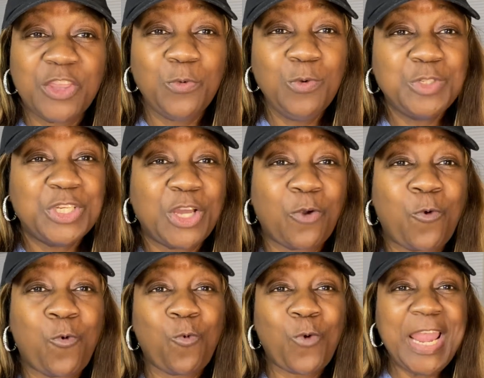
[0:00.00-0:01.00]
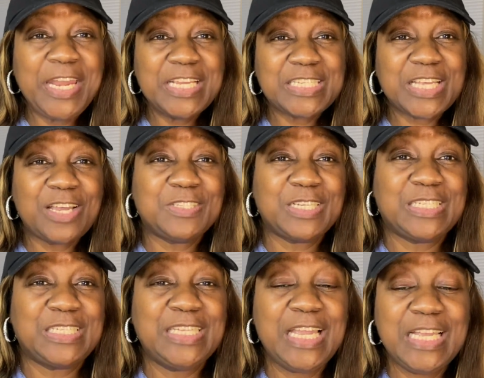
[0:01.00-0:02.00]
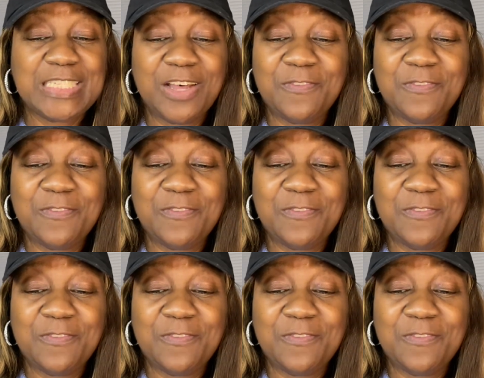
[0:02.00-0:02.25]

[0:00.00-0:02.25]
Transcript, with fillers: through to the greatness of success